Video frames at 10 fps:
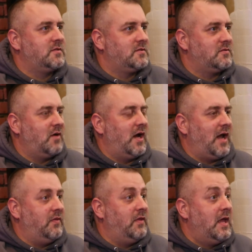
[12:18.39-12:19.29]
Yeah. Right?
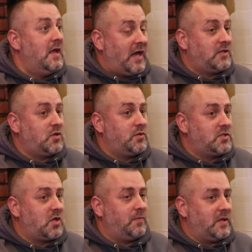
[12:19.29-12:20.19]
And that's always
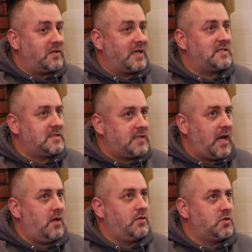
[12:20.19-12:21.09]
stuck with me. Like,
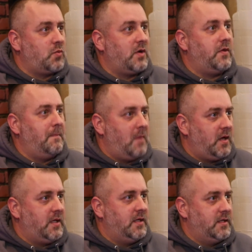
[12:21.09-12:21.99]
sales is where the
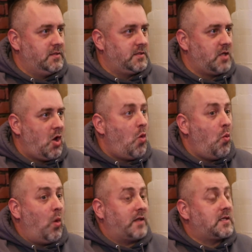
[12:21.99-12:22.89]
money is.
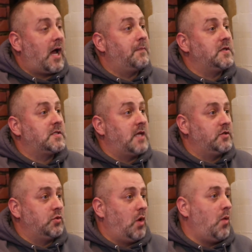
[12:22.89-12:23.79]
Yeah. What type of
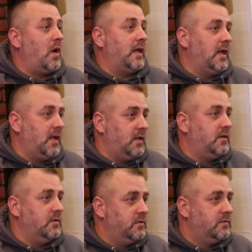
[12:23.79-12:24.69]
sales do I want to get
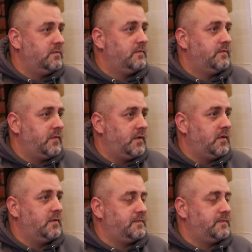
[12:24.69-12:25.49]
into? Right. Yeah.